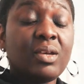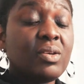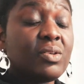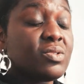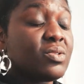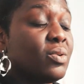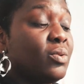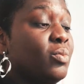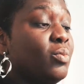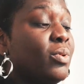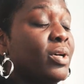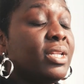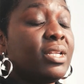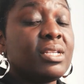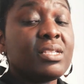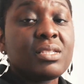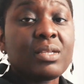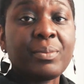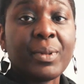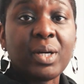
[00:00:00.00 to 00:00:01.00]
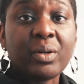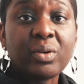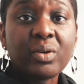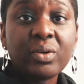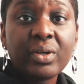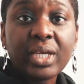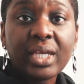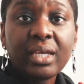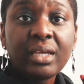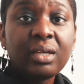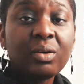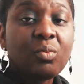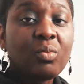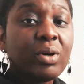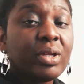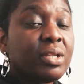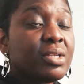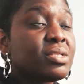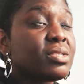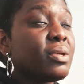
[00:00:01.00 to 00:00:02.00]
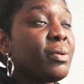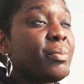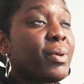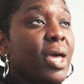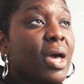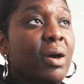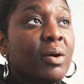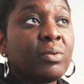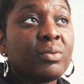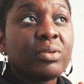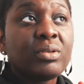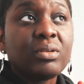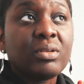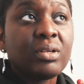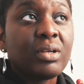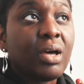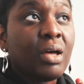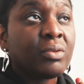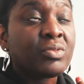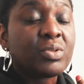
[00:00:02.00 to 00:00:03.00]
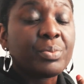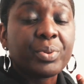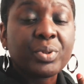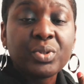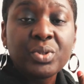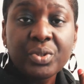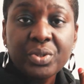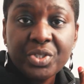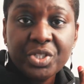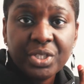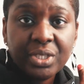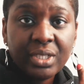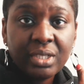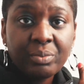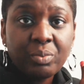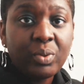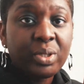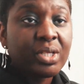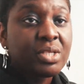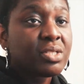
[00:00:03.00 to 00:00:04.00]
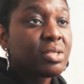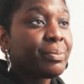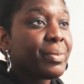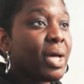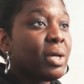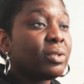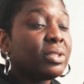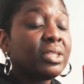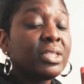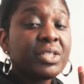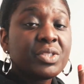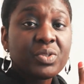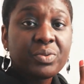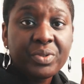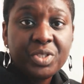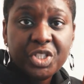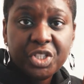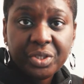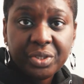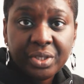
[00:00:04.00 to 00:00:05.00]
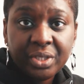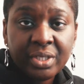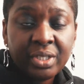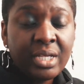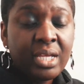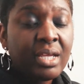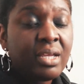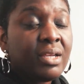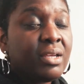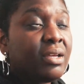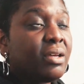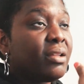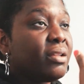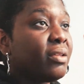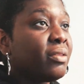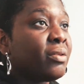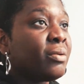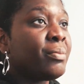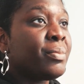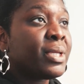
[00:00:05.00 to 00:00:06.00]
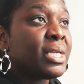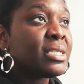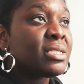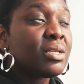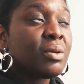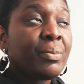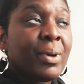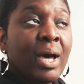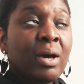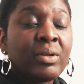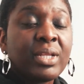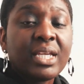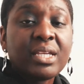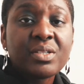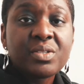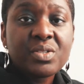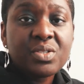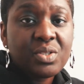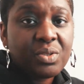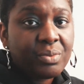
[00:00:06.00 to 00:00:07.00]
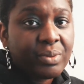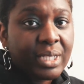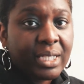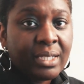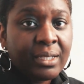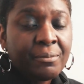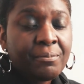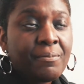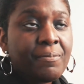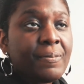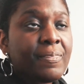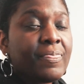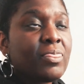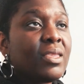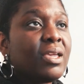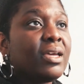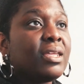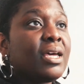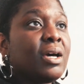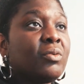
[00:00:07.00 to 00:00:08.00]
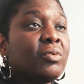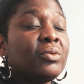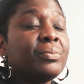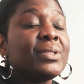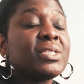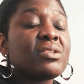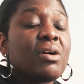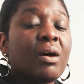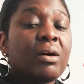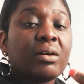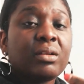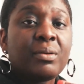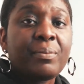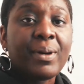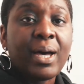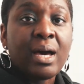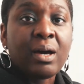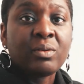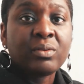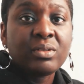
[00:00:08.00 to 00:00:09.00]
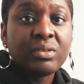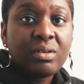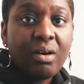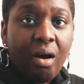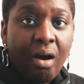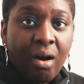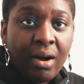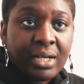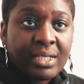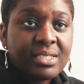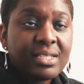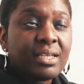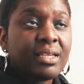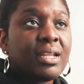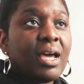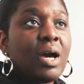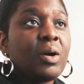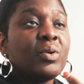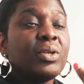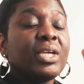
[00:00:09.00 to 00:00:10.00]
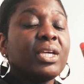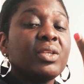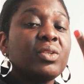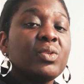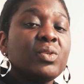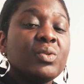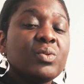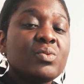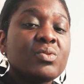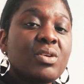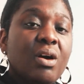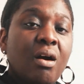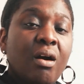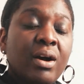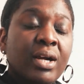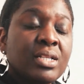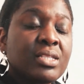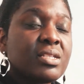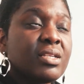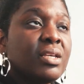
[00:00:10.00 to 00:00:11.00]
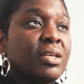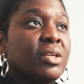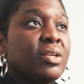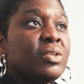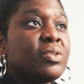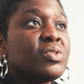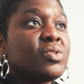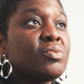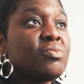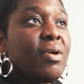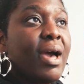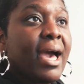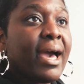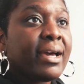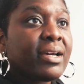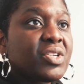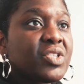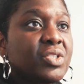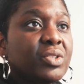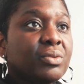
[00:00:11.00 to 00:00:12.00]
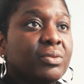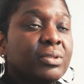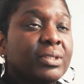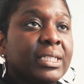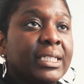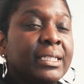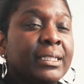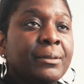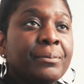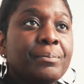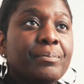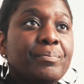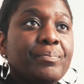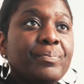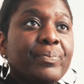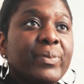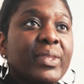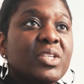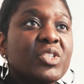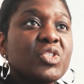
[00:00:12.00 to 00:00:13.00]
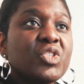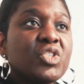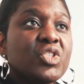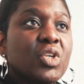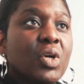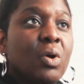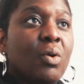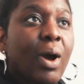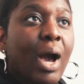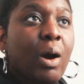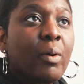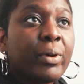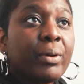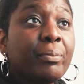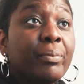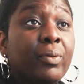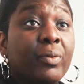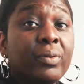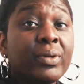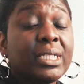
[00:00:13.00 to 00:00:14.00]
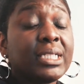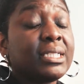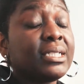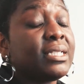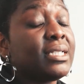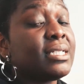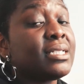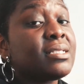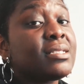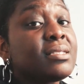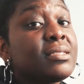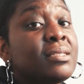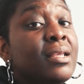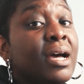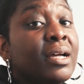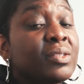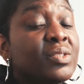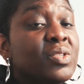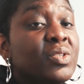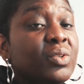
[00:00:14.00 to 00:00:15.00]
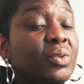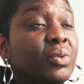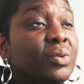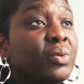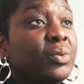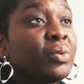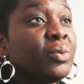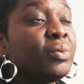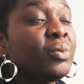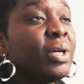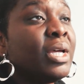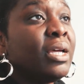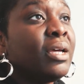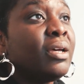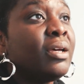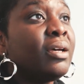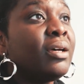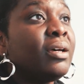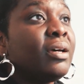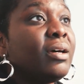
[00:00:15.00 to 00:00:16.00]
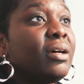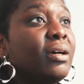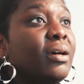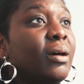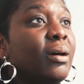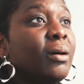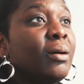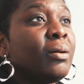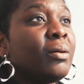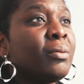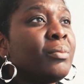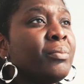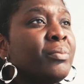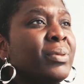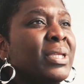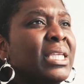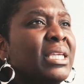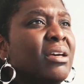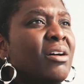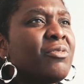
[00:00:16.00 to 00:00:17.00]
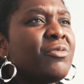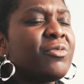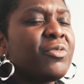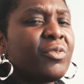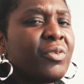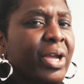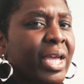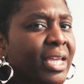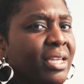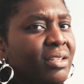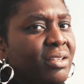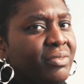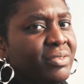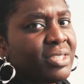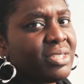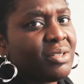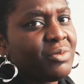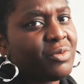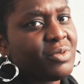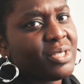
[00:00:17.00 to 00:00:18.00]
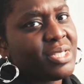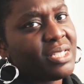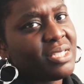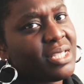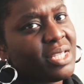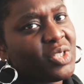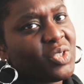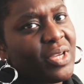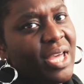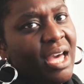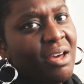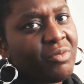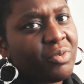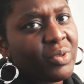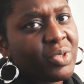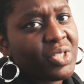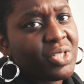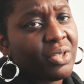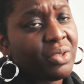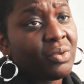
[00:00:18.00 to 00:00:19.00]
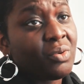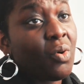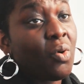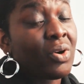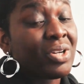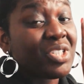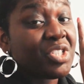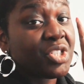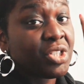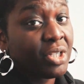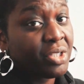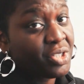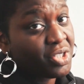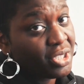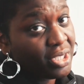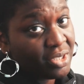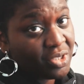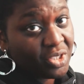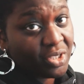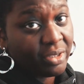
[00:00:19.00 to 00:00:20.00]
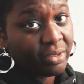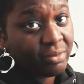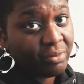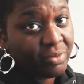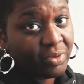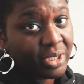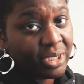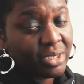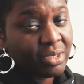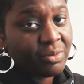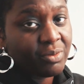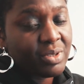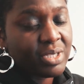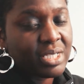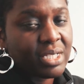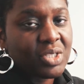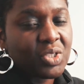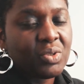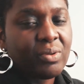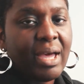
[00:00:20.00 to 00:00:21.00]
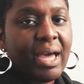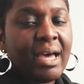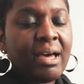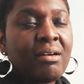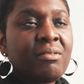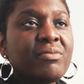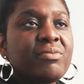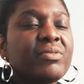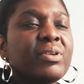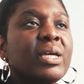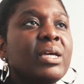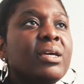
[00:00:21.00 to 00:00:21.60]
So one is about cooking, one is about entrepreneurship, one is about literature, another is about history, and I will be talking about art and how you can use art to actually show how important it is not to be afraid of the differences that you have for each other, or judge each other for the difference that you have,